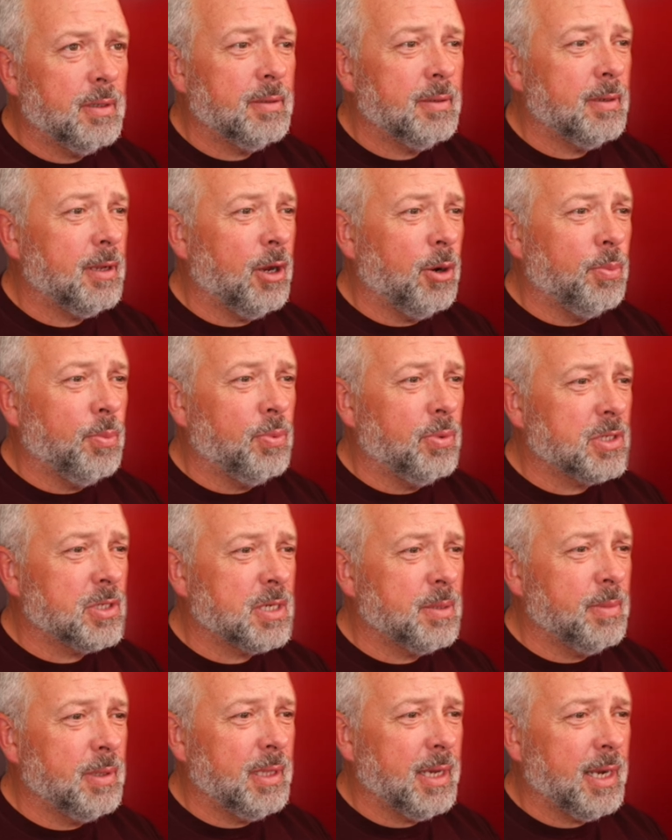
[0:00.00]
help with some
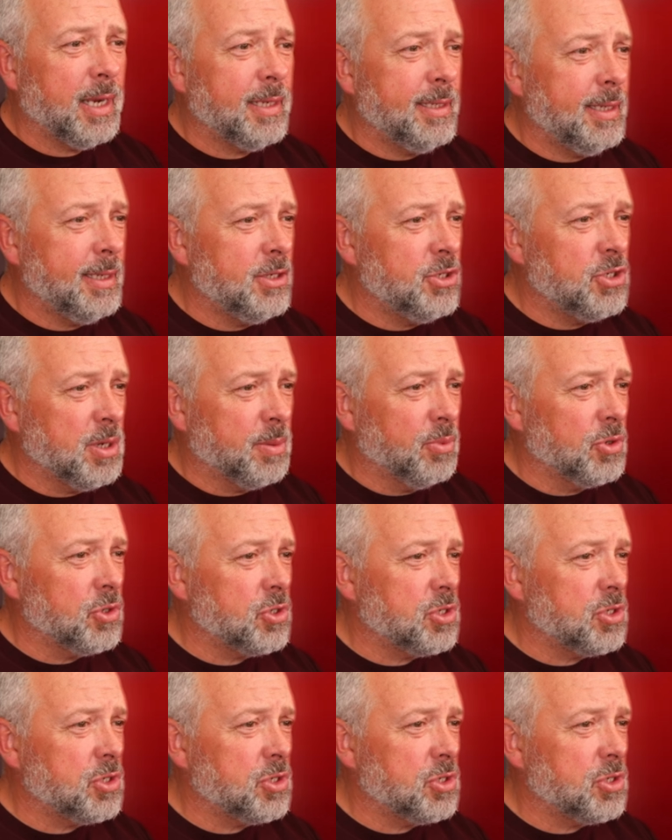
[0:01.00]
of the IT gibberish.